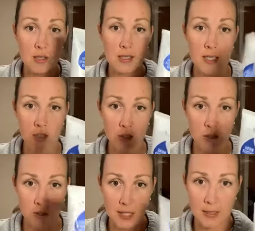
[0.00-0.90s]

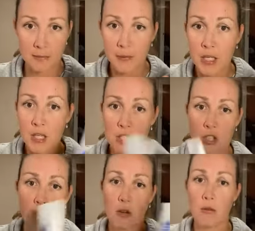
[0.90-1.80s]
sunscreen.
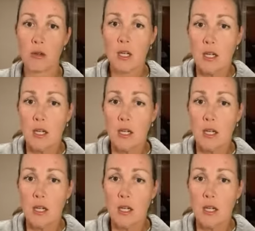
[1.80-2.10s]
So